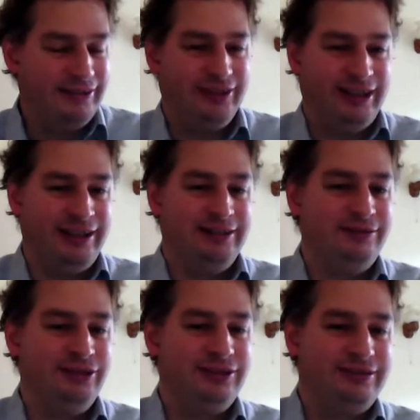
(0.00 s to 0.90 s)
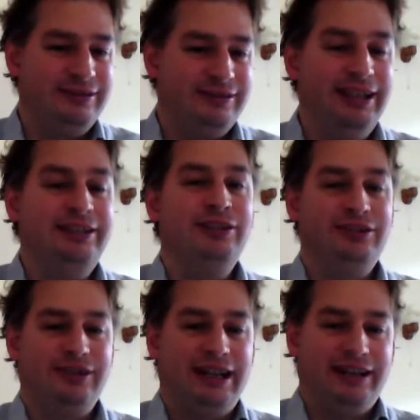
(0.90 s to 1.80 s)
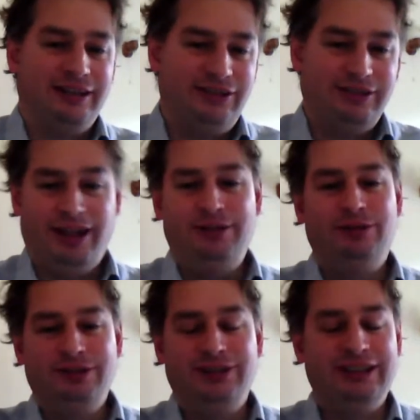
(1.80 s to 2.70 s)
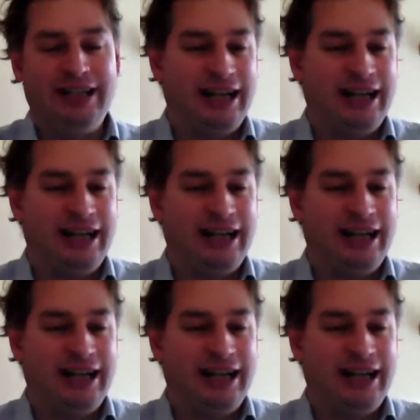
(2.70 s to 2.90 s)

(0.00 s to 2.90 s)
So just completely just skyrocketed